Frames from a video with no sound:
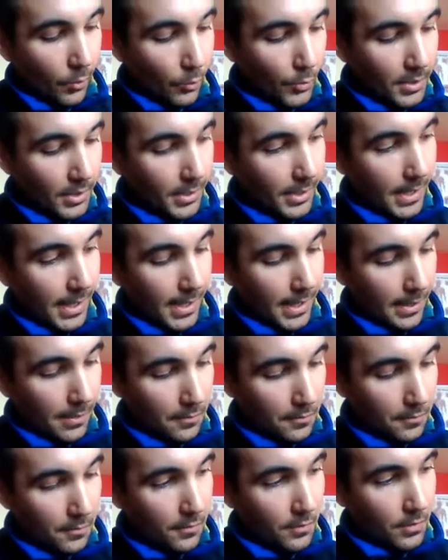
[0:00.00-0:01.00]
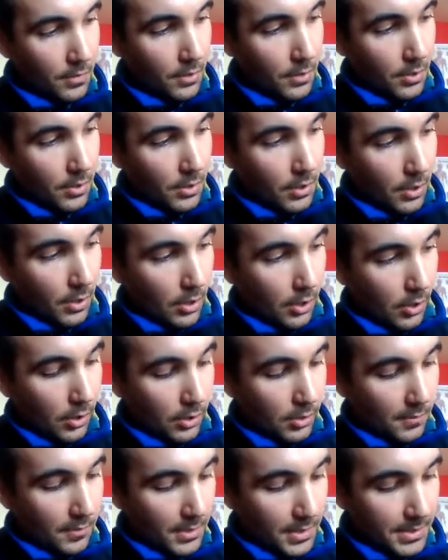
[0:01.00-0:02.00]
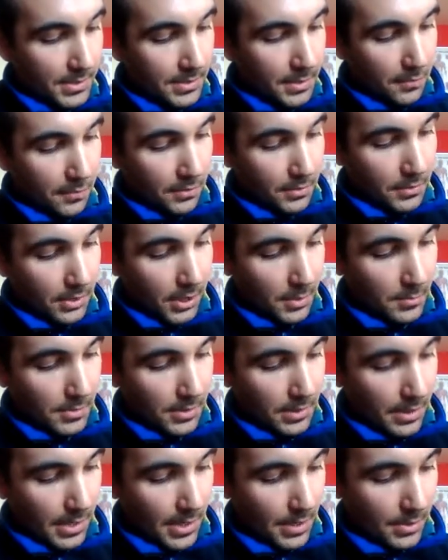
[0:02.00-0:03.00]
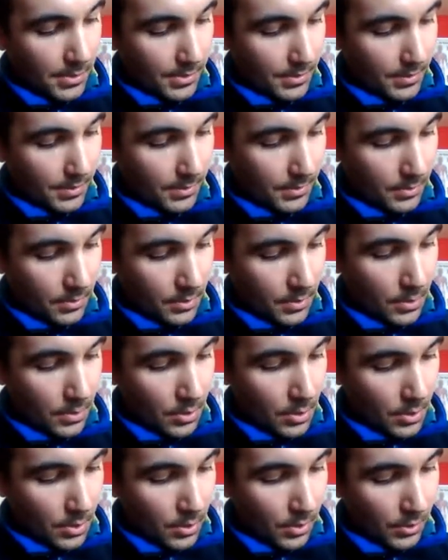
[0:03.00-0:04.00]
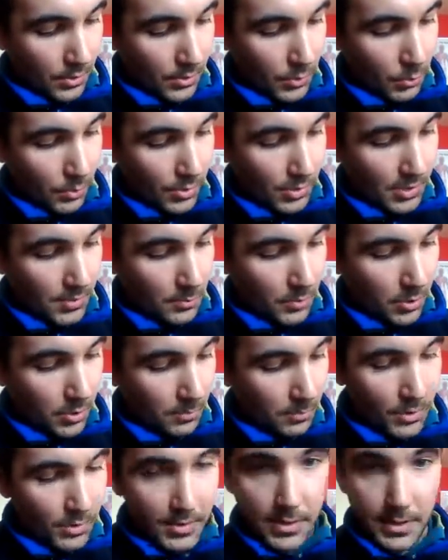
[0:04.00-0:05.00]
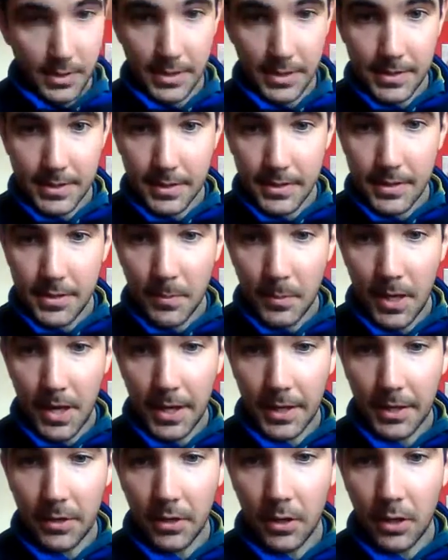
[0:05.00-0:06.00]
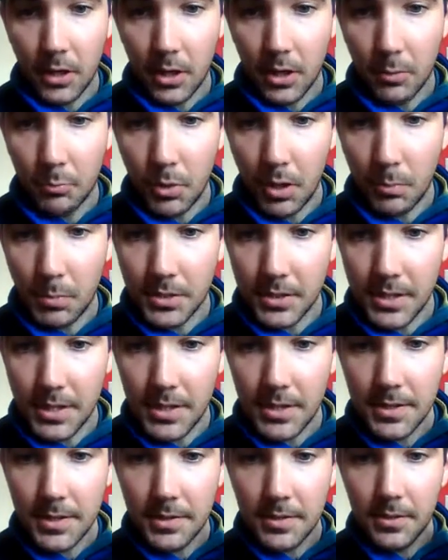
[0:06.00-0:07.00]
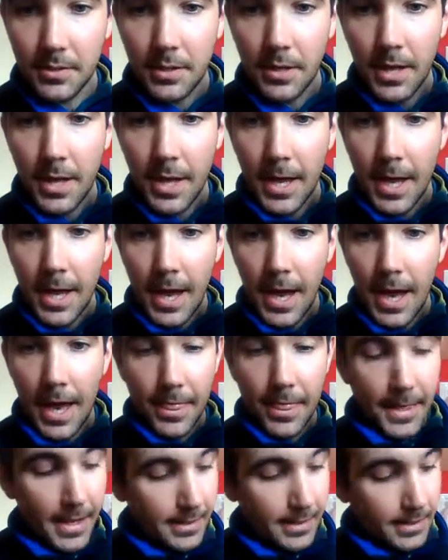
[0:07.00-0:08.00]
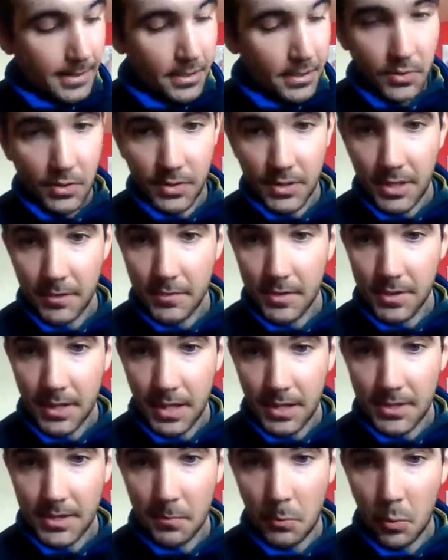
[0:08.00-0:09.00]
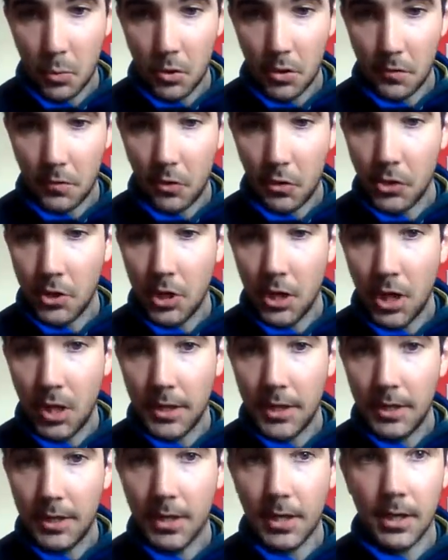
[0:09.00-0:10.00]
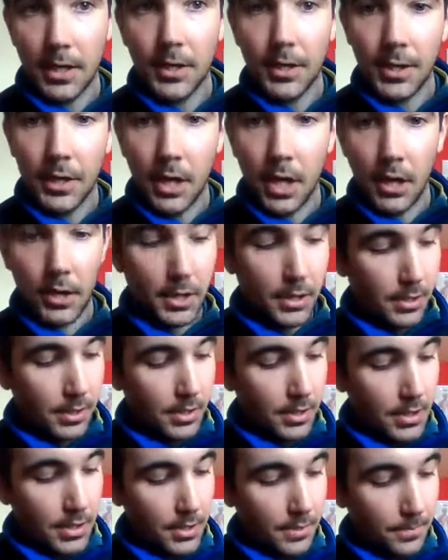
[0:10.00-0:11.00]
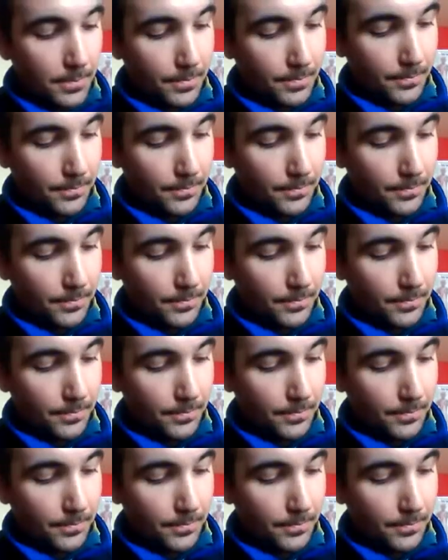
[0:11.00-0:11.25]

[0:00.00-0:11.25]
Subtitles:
we can have all of these different types of layers. There's one small muscle that sits at the back here called the popliteus, and that gives us that support of unlocking and locking the knee.